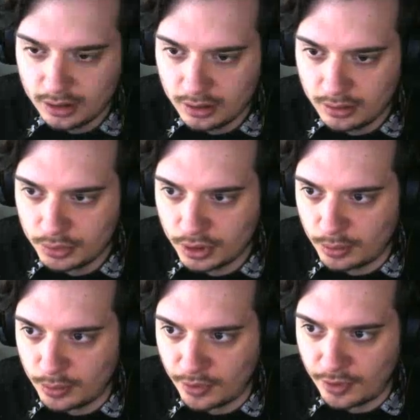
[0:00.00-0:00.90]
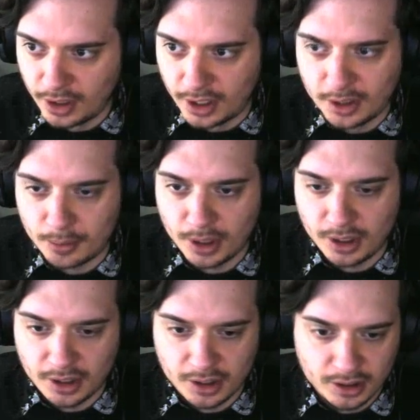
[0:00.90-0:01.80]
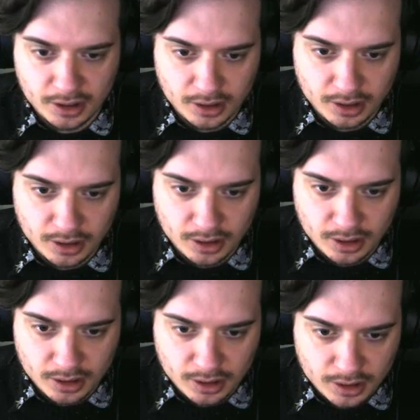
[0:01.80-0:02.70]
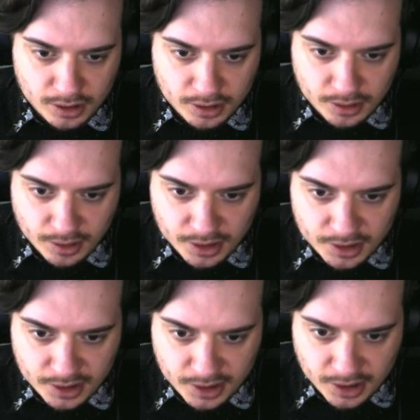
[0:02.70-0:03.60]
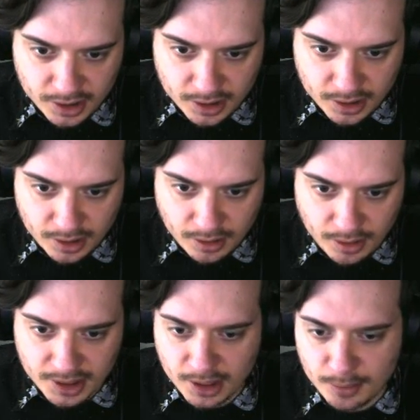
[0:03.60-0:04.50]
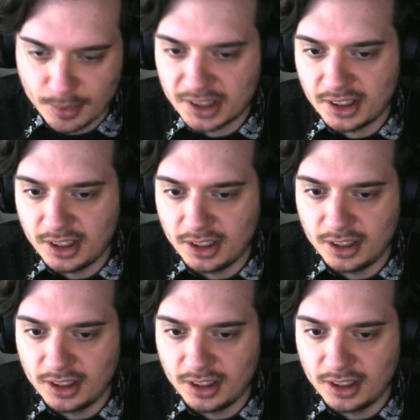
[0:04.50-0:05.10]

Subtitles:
I'm just gonna move the fill light up here so it doesn't create any pesky